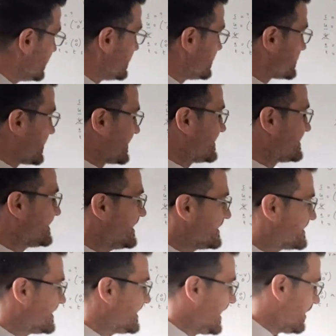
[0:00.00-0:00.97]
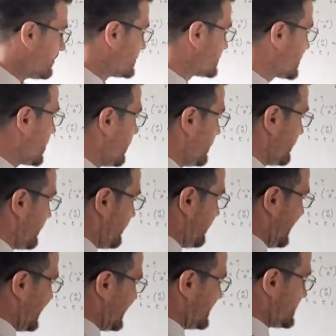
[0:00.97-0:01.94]
So I can take t out as a common
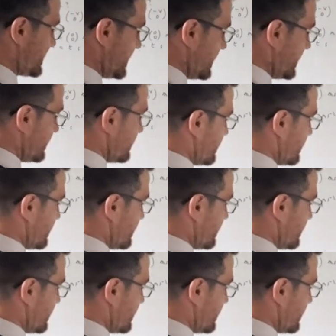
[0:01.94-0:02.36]
factor